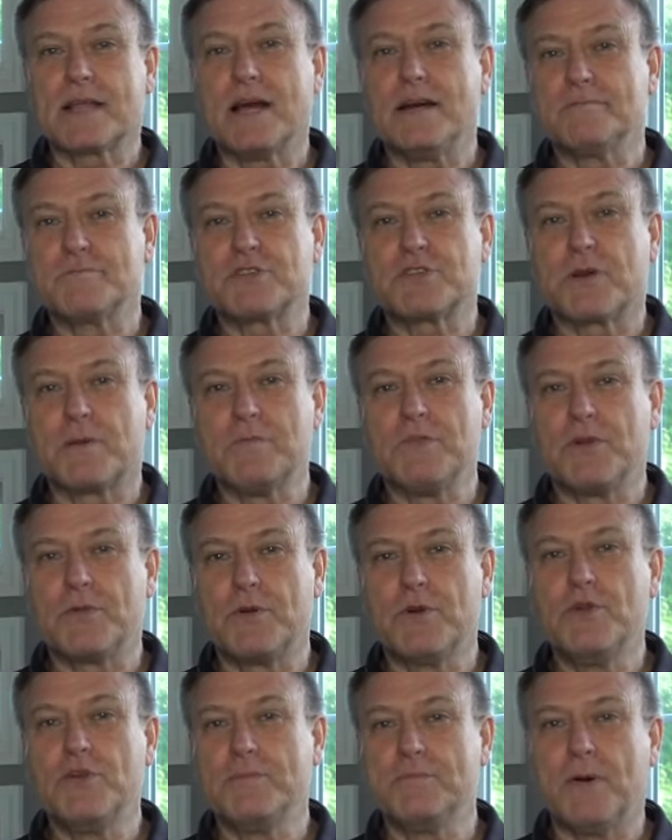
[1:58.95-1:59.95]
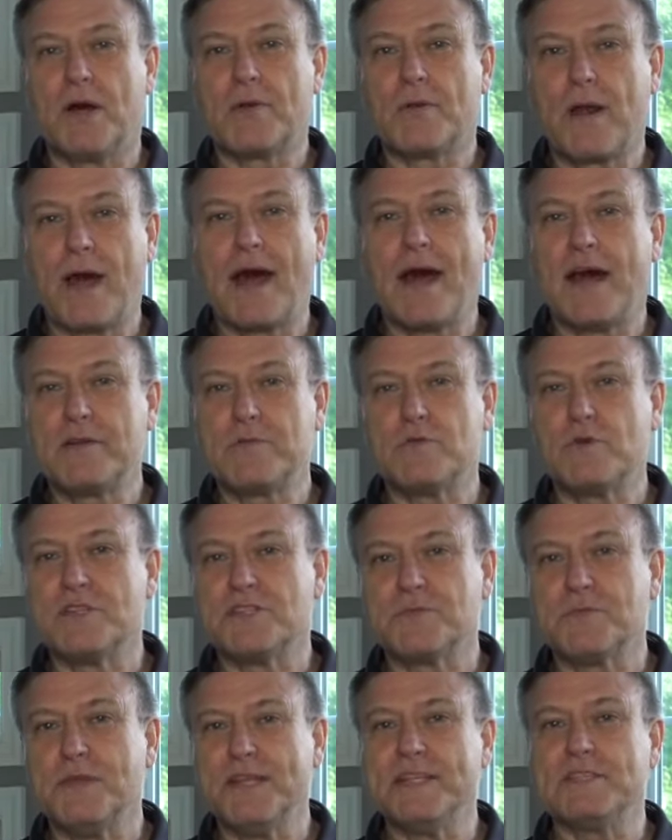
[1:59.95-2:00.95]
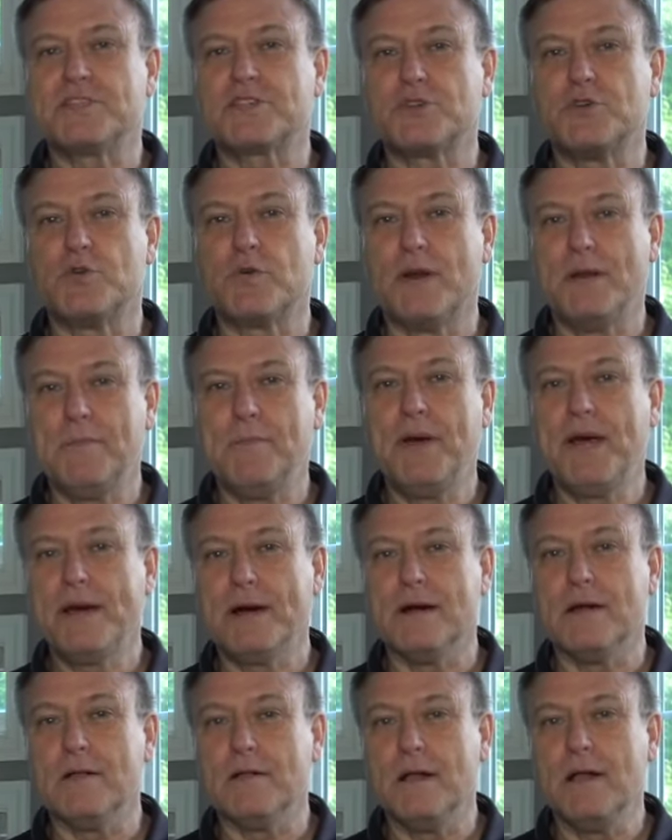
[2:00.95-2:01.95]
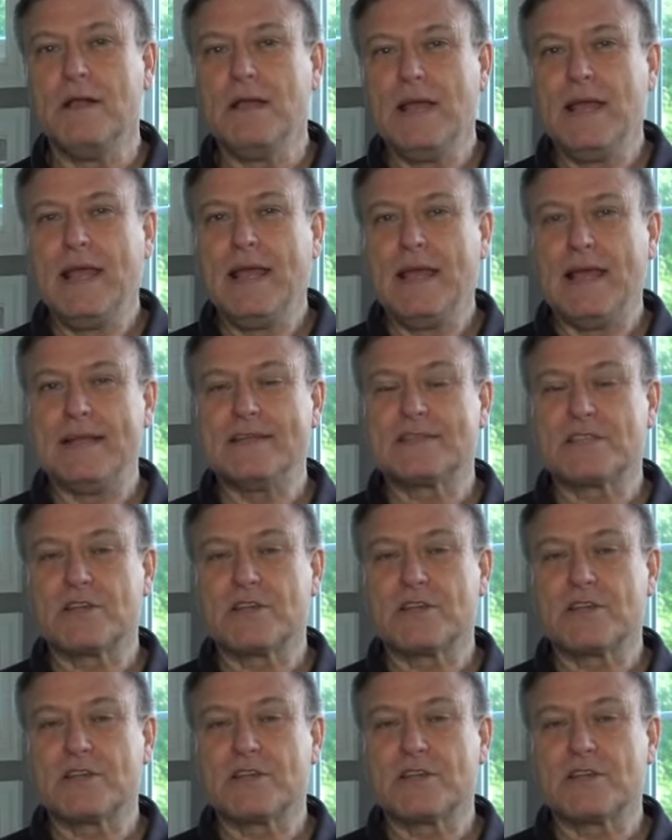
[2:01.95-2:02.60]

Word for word: comes from the root marad, which means to rebel. And